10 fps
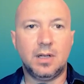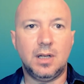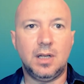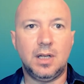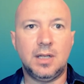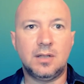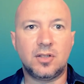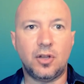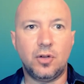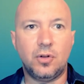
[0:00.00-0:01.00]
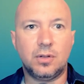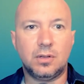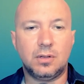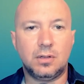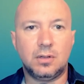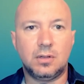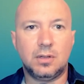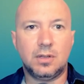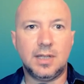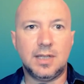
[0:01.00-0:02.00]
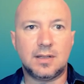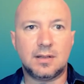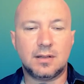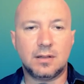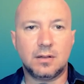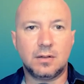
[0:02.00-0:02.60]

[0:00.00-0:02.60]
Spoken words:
And so it's